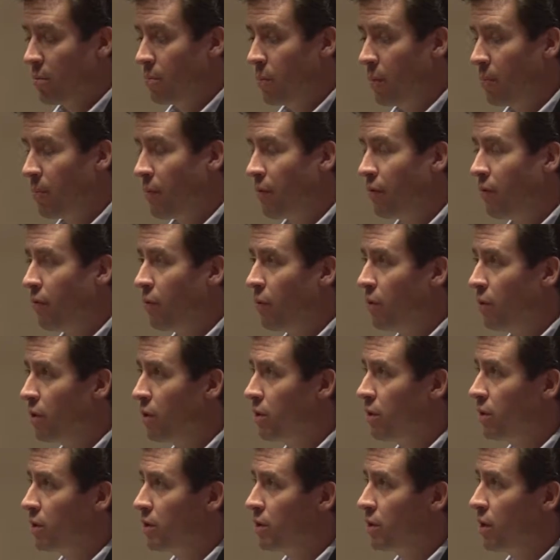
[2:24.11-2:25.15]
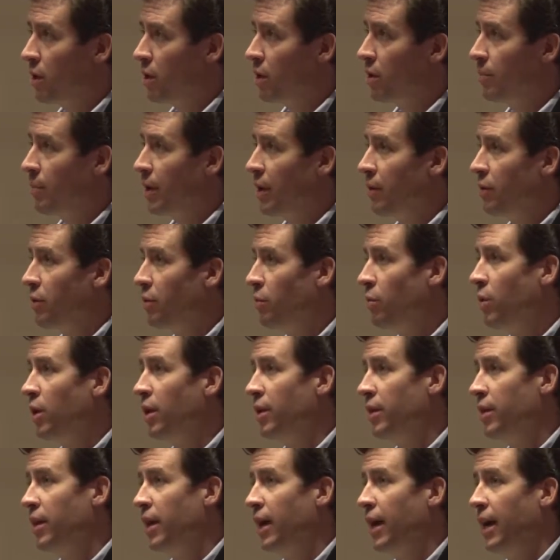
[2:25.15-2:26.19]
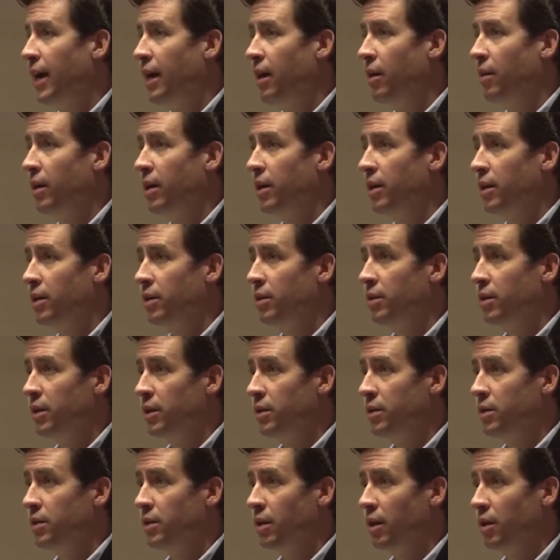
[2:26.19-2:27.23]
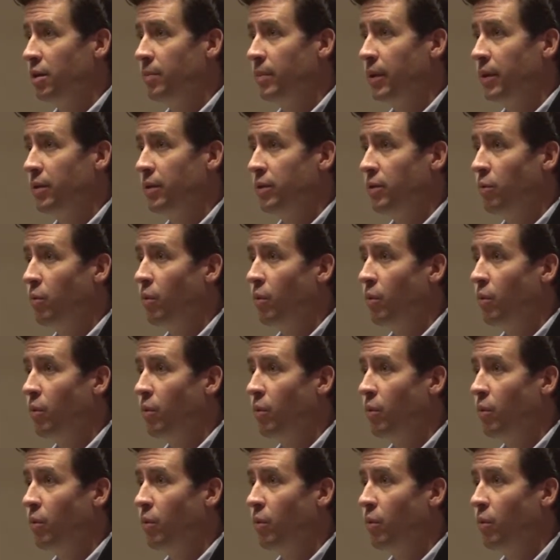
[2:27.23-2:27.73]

But before you can talk about the what and the how, I think you need to talk about the